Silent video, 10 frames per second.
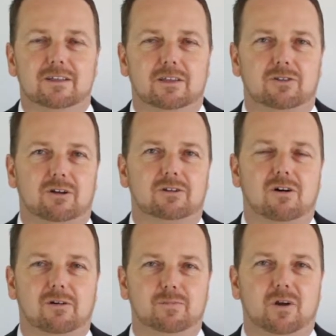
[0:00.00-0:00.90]
The
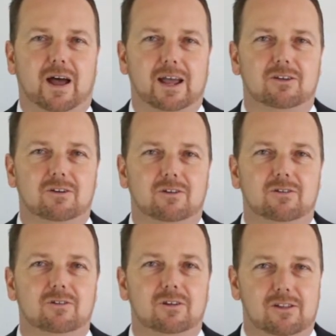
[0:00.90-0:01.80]
.com.au
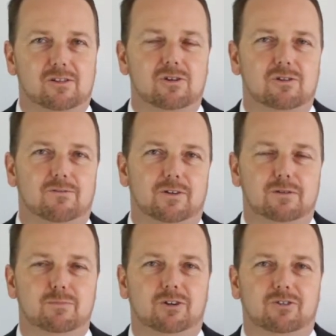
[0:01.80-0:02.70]
is used for
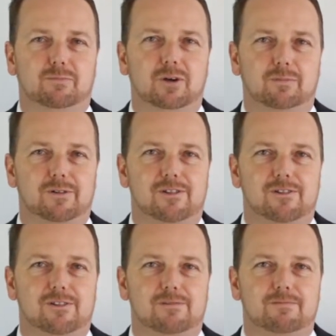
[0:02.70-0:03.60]
commercial
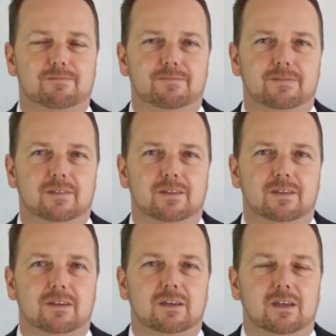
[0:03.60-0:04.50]
purposes.
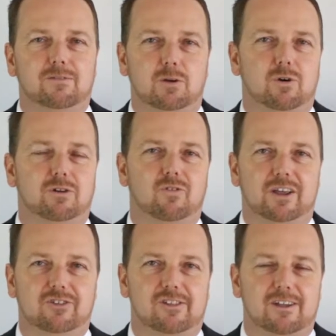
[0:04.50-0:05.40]
If you want to
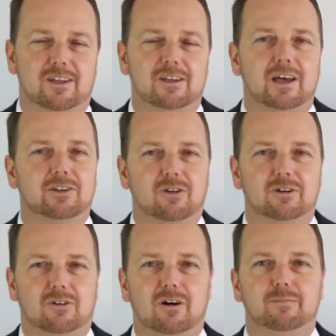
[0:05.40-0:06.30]
register a
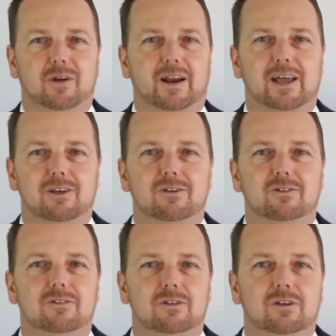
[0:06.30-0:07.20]
.com.au,
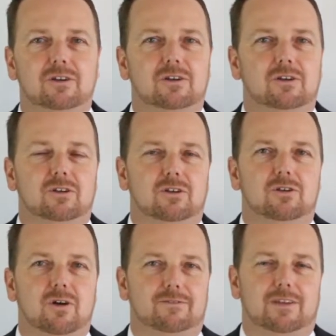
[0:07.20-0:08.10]

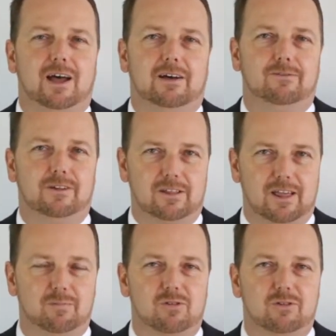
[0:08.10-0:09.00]
you have to have
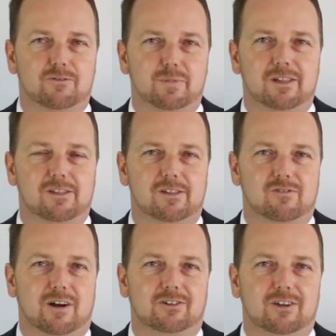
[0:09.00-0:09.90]
some sort of business
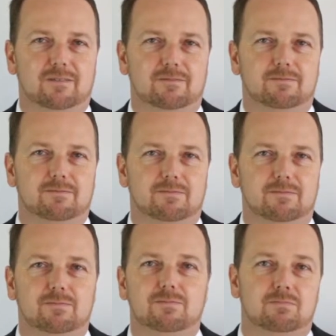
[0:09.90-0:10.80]
structure
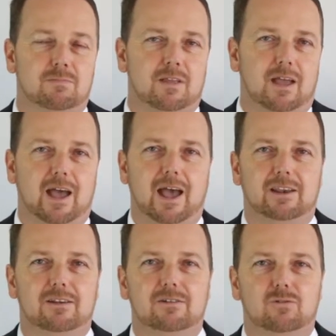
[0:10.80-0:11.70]

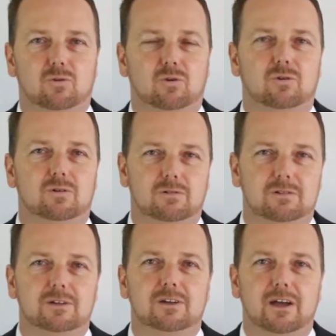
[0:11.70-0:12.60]
and or
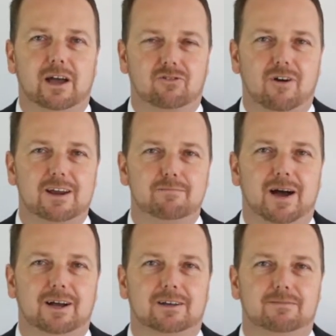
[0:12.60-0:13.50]
a
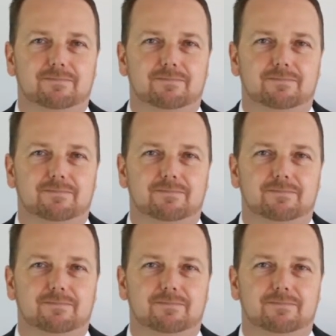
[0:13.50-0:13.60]
trademark.